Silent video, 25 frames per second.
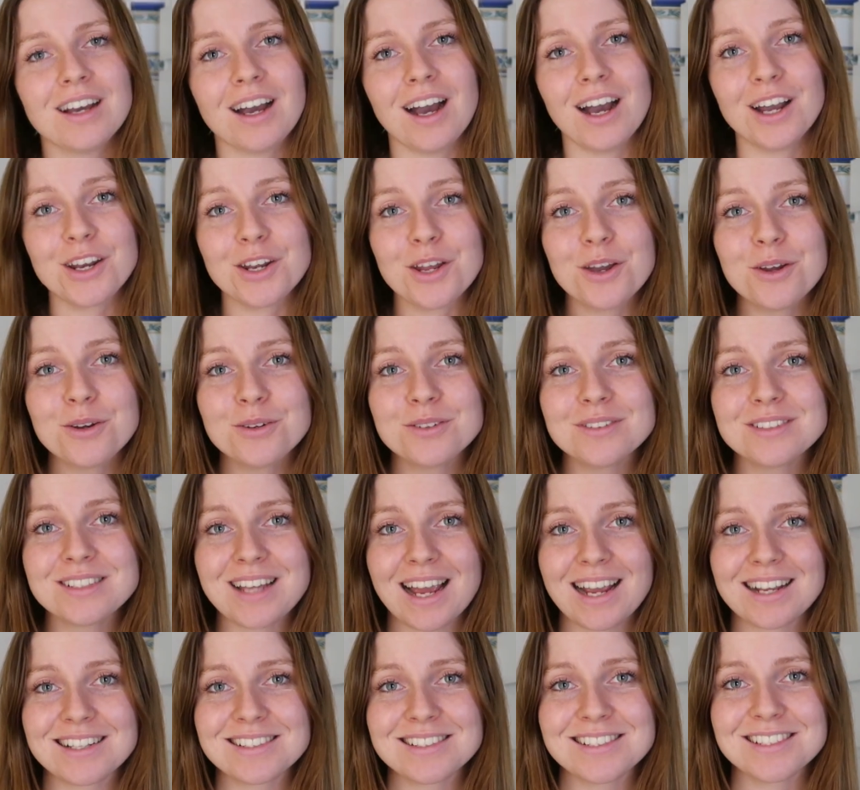I know
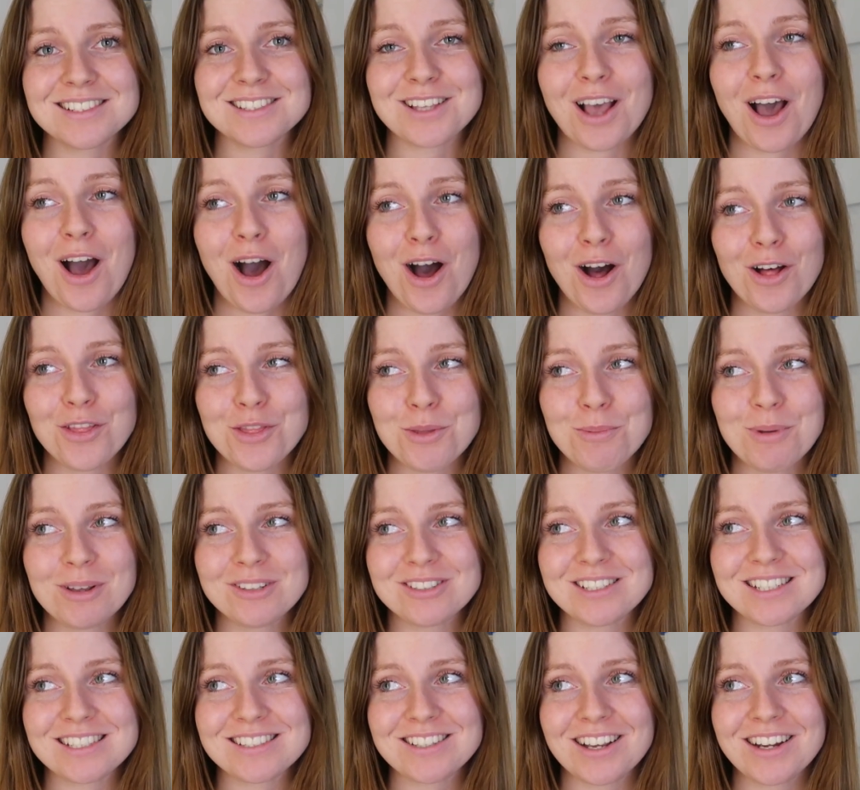taxes aren't the
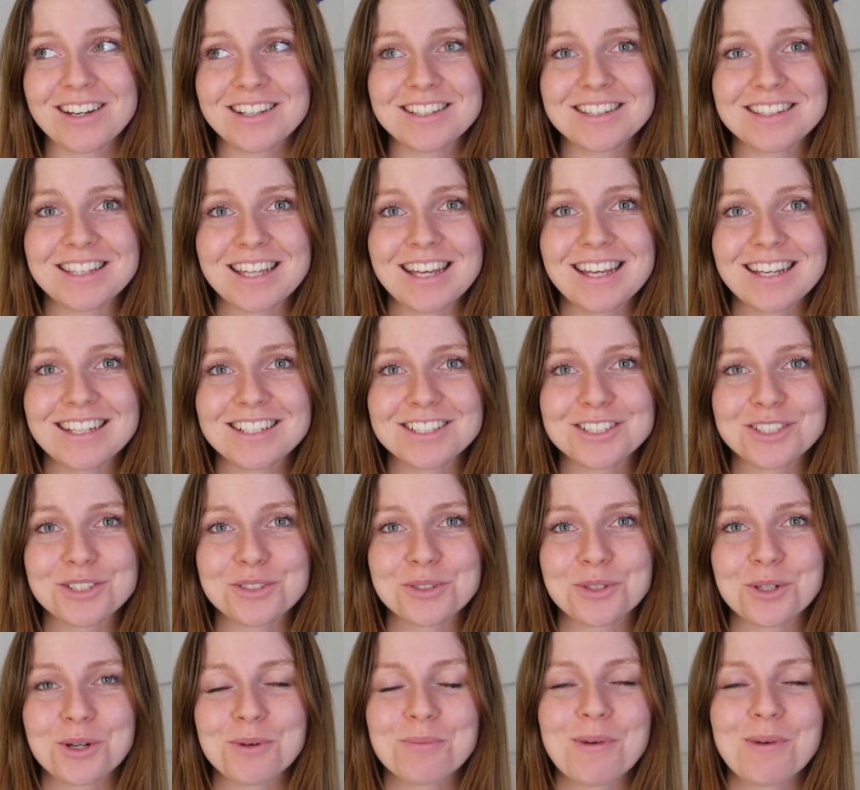most exciting thing to talk